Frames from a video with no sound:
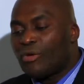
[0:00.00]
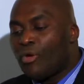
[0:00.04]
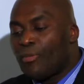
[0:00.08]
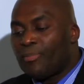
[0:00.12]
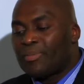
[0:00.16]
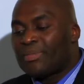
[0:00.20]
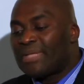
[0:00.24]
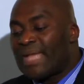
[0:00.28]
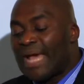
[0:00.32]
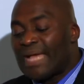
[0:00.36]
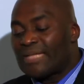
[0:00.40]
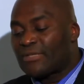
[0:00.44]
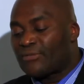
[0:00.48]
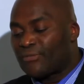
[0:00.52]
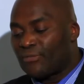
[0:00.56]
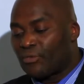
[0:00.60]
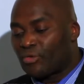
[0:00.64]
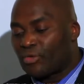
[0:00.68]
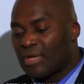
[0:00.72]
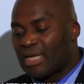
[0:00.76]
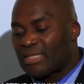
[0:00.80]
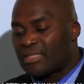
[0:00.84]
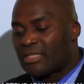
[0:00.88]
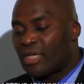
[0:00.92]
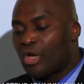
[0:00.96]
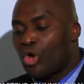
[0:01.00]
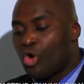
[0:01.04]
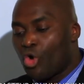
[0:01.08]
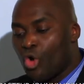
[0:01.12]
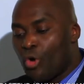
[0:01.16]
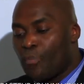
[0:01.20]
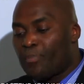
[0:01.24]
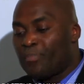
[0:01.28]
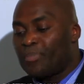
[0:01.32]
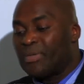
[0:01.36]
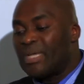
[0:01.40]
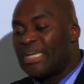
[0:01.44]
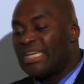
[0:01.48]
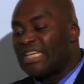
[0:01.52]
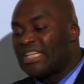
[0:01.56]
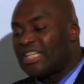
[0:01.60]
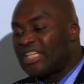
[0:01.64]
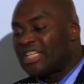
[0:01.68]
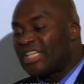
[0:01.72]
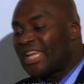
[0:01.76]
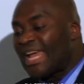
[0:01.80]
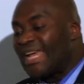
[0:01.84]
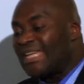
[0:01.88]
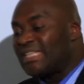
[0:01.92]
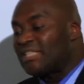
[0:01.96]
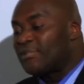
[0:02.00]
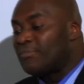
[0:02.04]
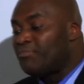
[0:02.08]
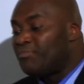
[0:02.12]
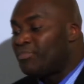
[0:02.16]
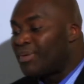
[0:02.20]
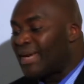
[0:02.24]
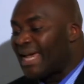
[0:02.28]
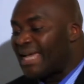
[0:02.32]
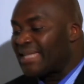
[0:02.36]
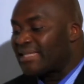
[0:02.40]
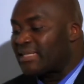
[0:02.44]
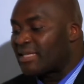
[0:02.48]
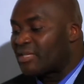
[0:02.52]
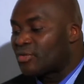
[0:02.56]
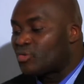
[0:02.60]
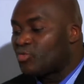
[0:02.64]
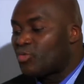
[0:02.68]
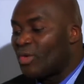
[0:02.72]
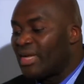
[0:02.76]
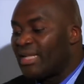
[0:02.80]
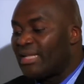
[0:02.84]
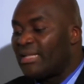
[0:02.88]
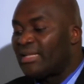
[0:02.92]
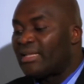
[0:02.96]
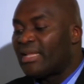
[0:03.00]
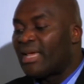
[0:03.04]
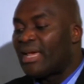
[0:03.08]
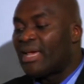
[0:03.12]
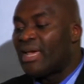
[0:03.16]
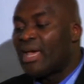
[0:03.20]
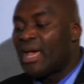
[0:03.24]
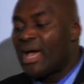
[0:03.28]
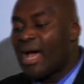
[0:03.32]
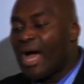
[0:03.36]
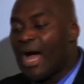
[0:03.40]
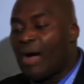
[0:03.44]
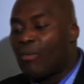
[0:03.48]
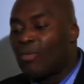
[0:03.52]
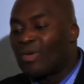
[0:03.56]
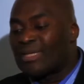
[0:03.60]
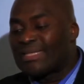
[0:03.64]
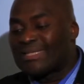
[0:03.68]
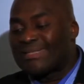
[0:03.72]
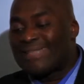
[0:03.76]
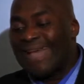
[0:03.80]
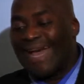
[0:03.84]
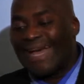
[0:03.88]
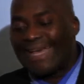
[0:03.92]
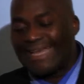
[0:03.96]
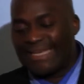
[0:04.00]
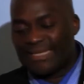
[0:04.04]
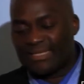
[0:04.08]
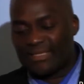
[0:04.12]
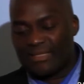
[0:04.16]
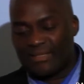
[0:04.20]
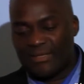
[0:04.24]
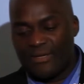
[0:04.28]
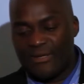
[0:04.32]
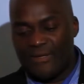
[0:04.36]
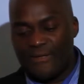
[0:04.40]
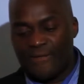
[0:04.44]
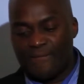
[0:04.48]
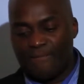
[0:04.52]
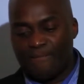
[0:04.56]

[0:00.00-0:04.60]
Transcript: hope does for us, hope shines brightest when the house is darkest.